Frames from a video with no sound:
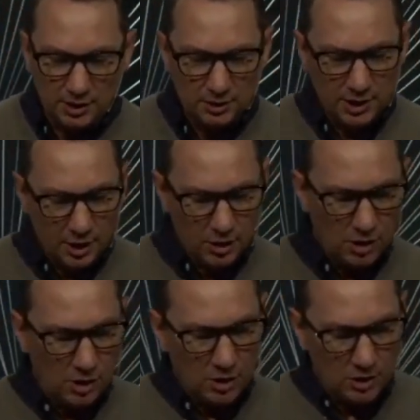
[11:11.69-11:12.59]
there
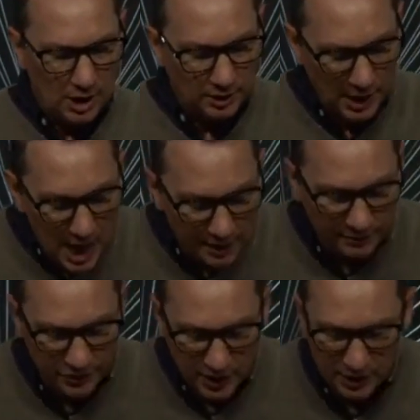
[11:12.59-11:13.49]
are a lot of
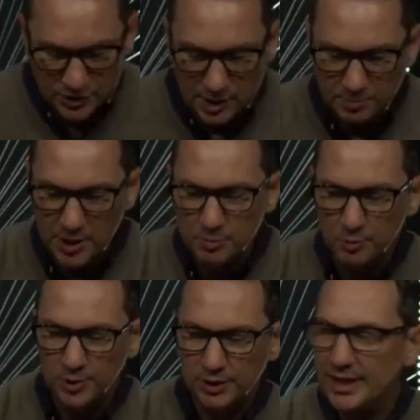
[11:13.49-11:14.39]
things that people
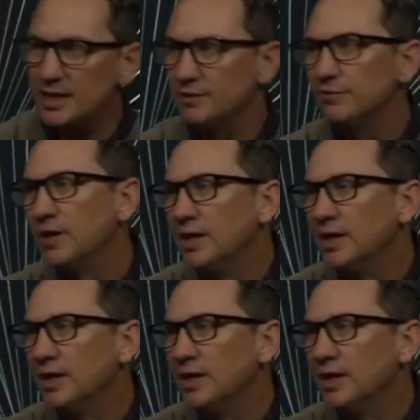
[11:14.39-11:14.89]
believe